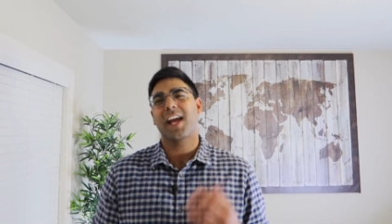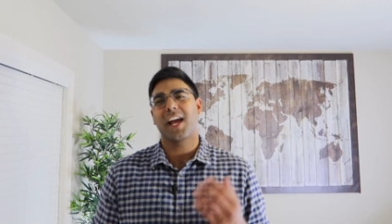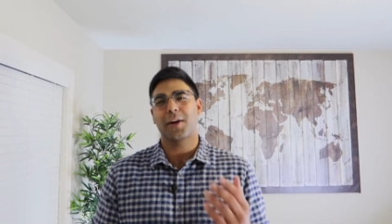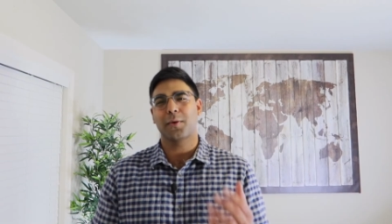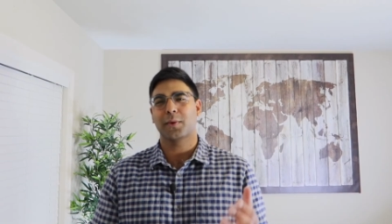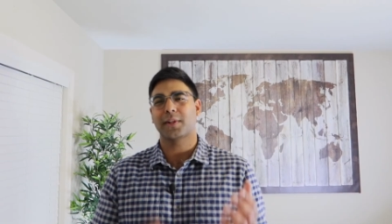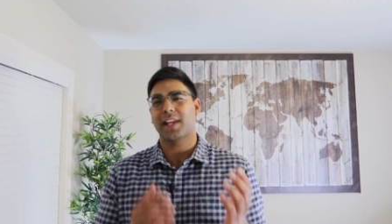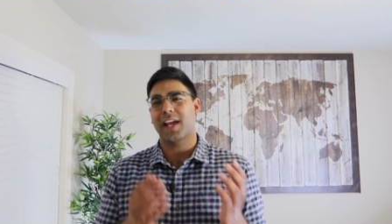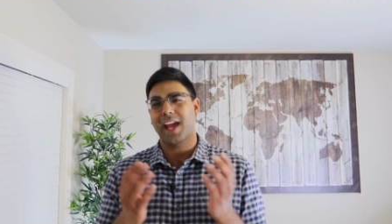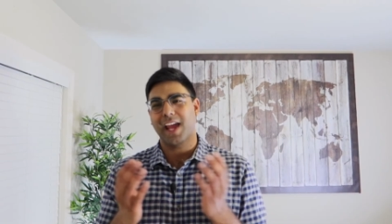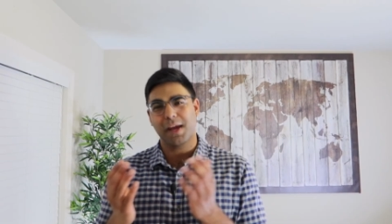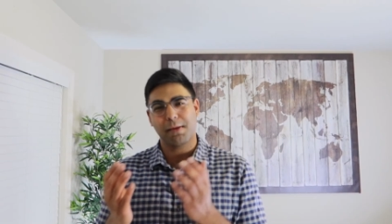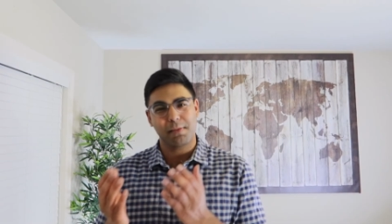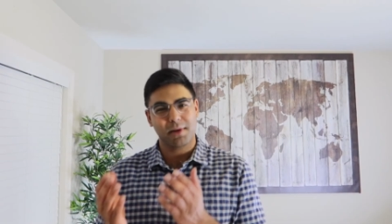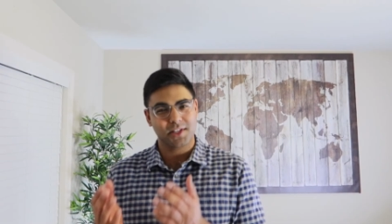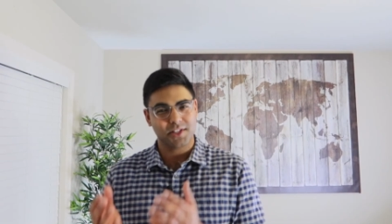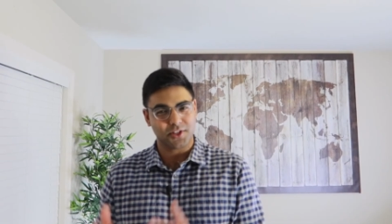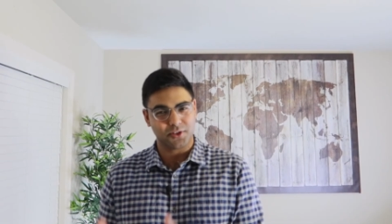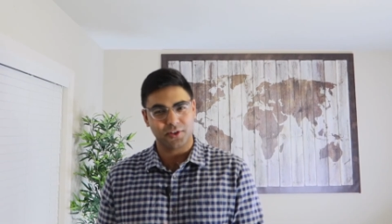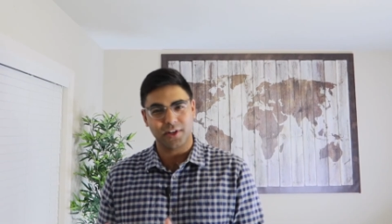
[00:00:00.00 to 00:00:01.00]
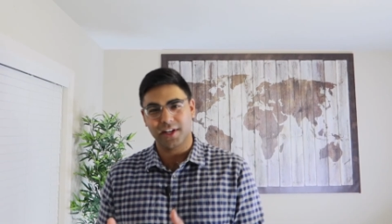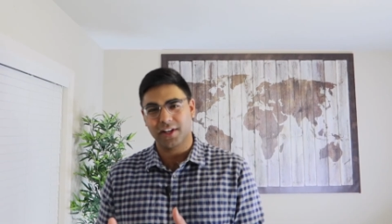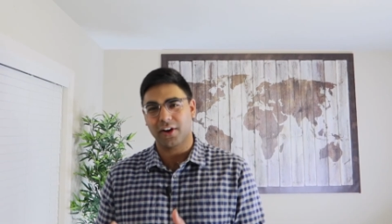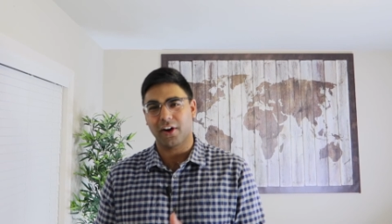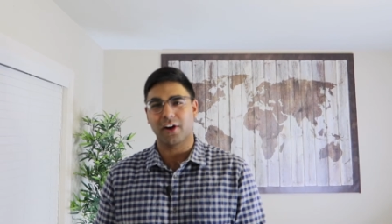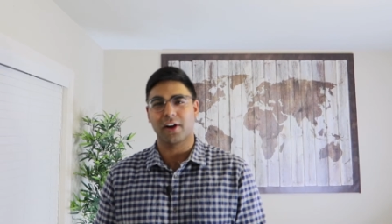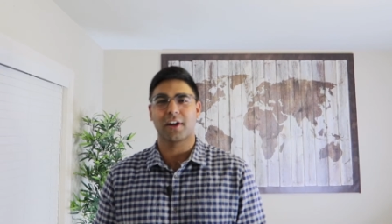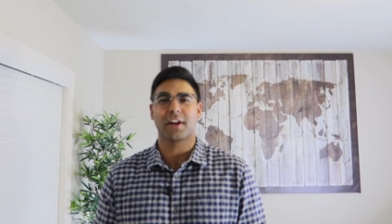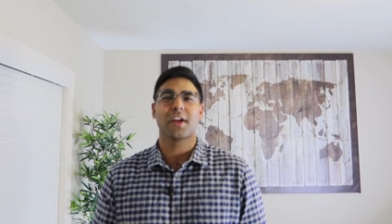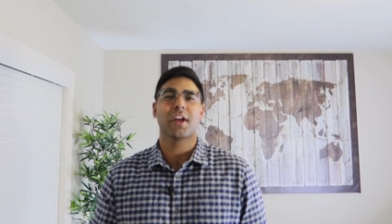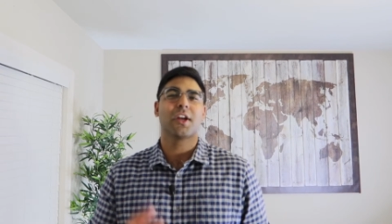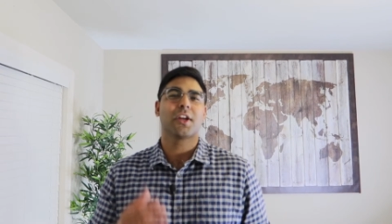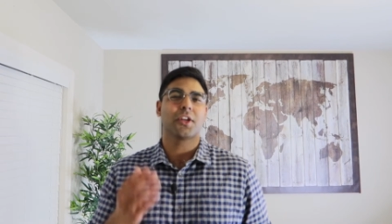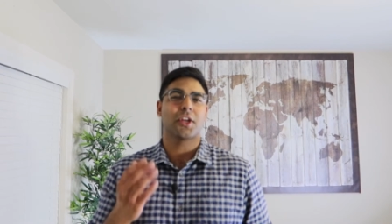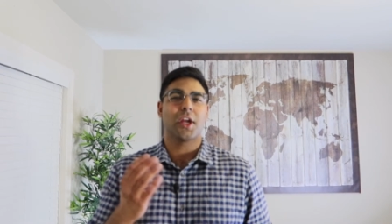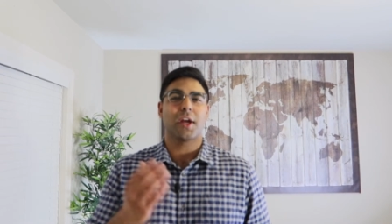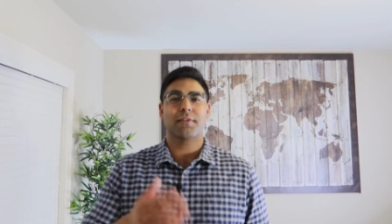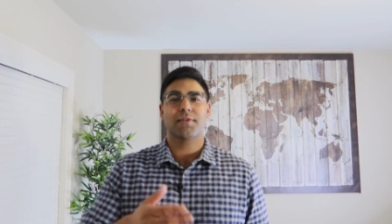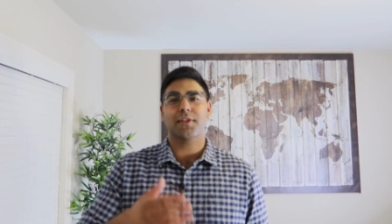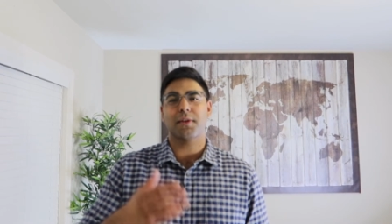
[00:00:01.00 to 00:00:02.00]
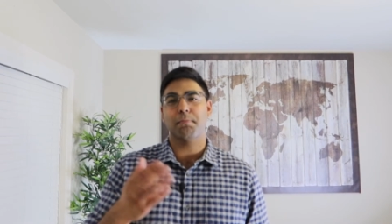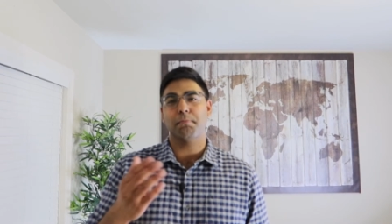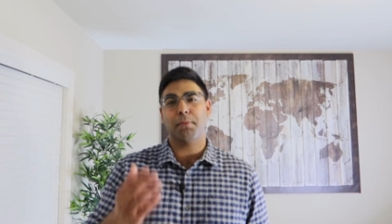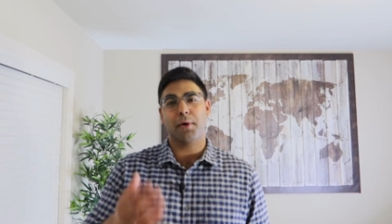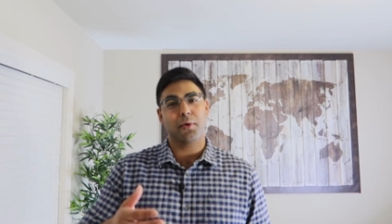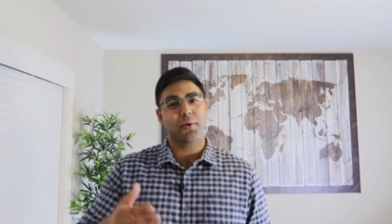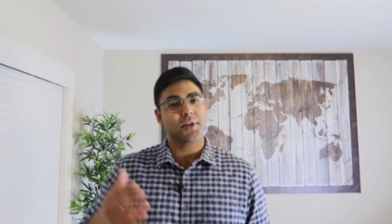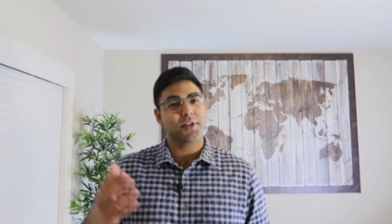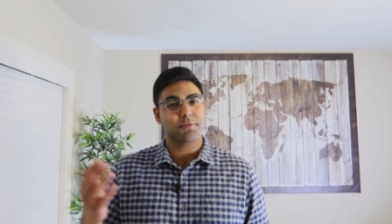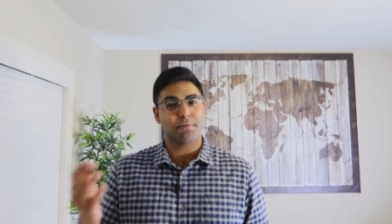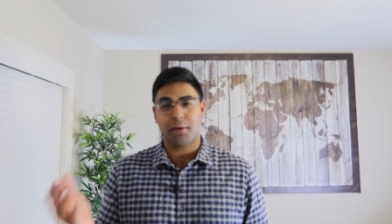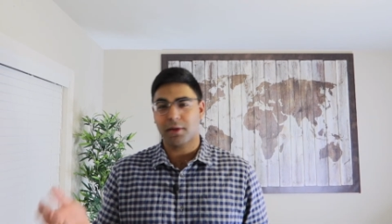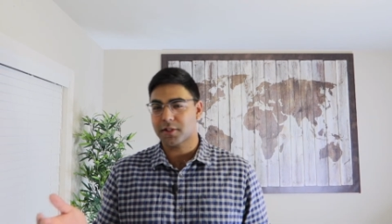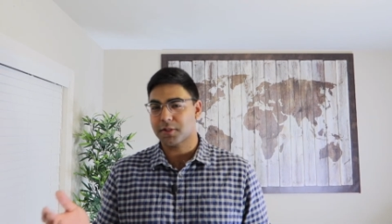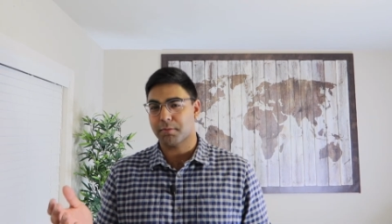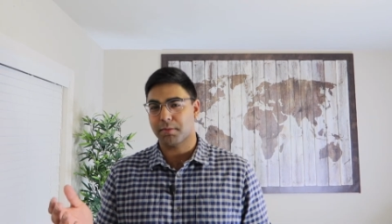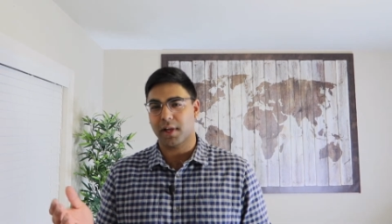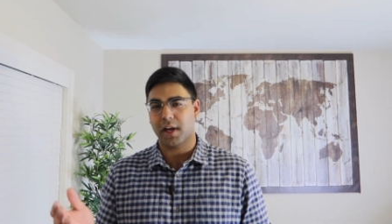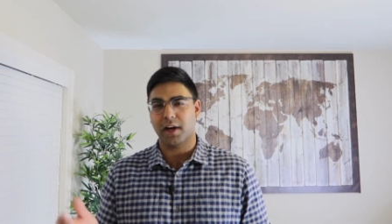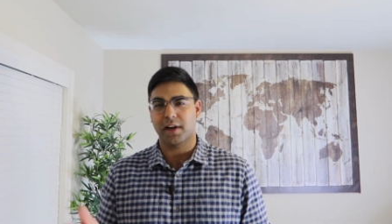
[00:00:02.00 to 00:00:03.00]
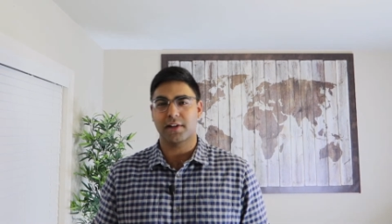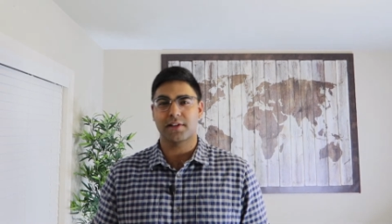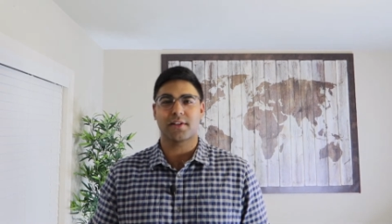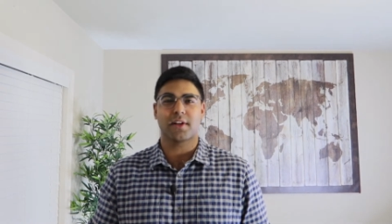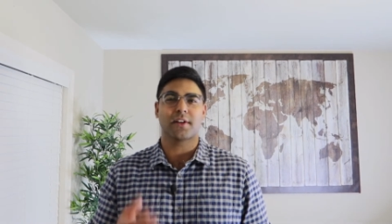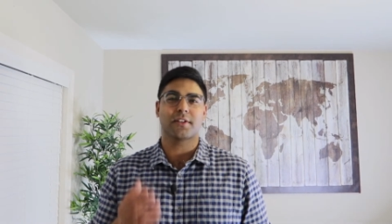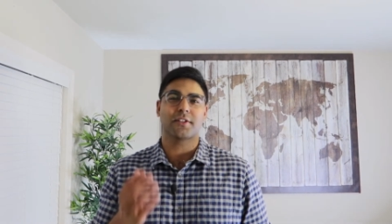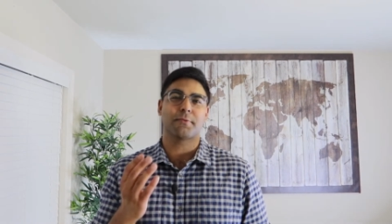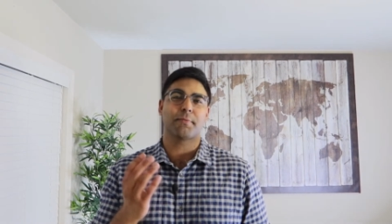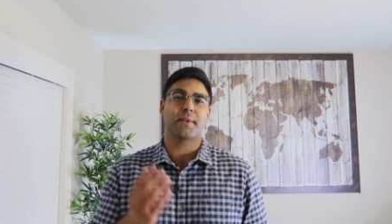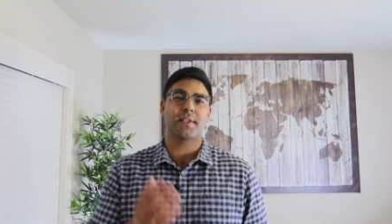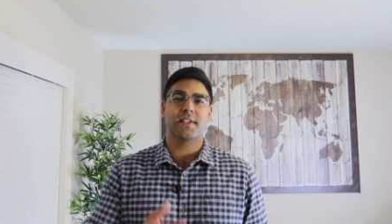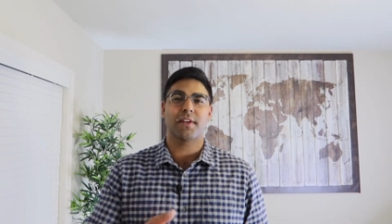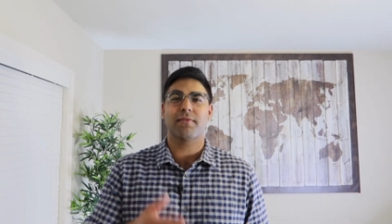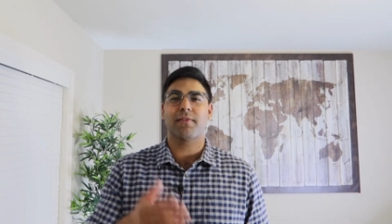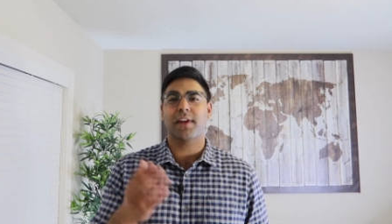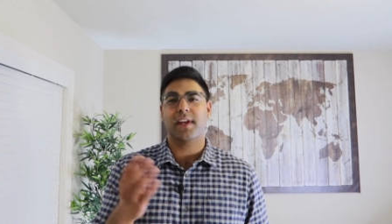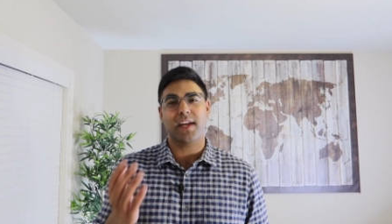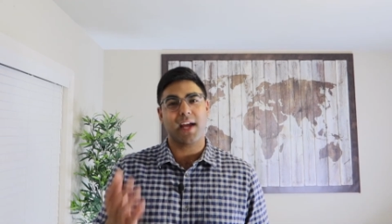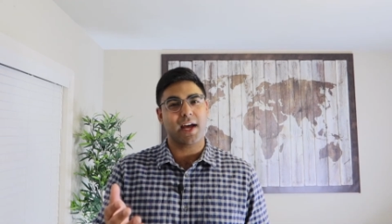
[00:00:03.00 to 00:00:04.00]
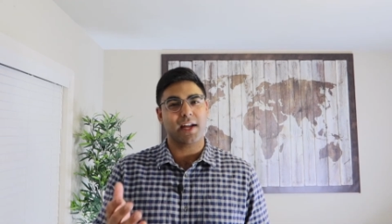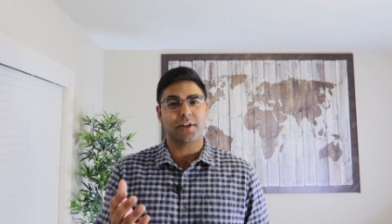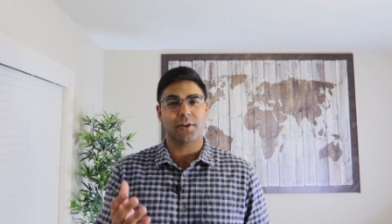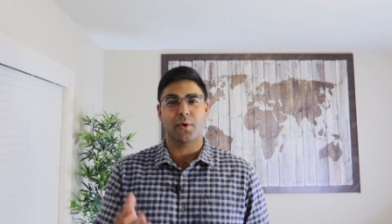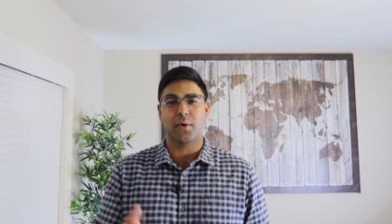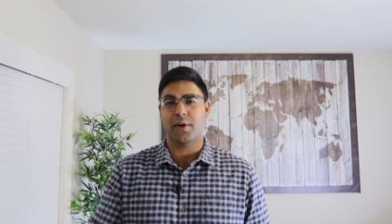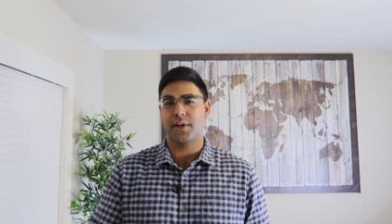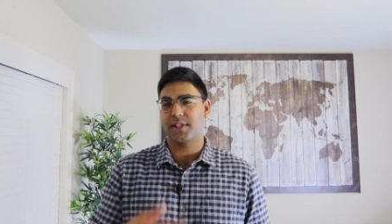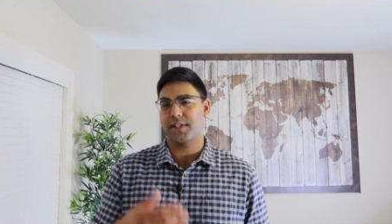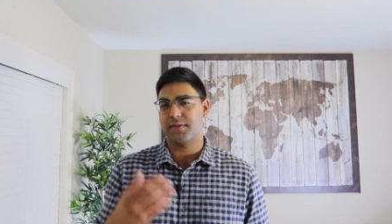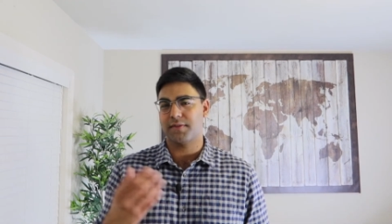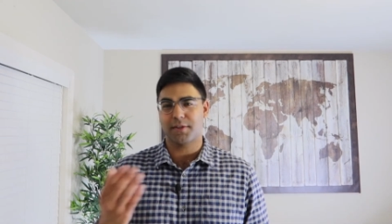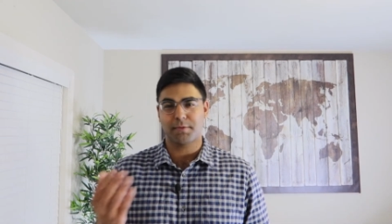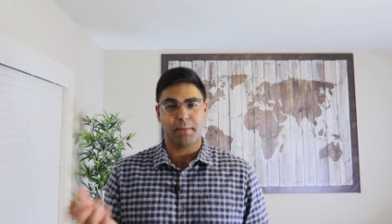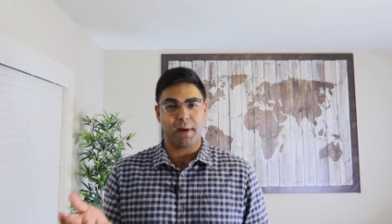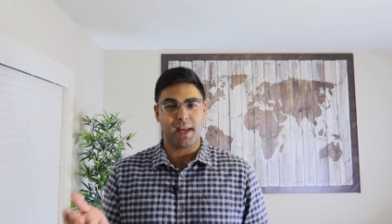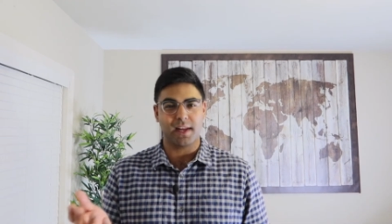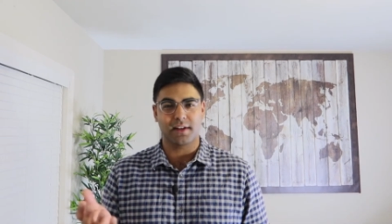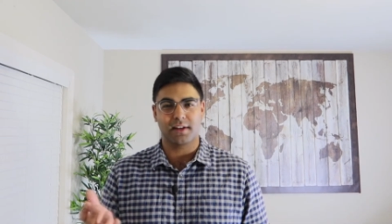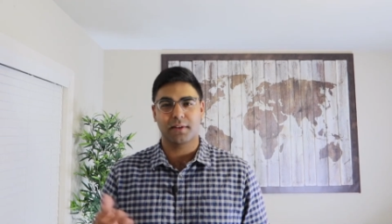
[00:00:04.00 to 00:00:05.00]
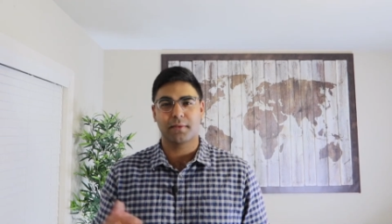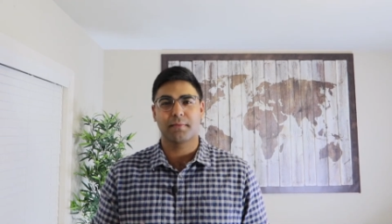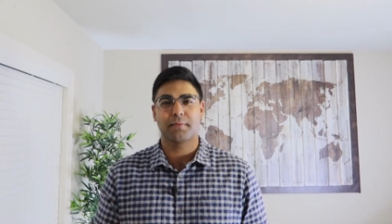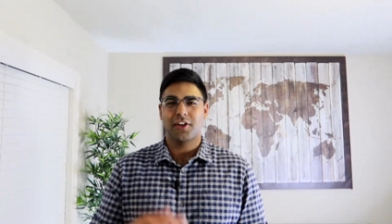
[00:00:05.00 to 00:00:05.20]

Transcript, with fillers: And with the Amex Green Card, you have some bonus multipliers on specific categories of spend.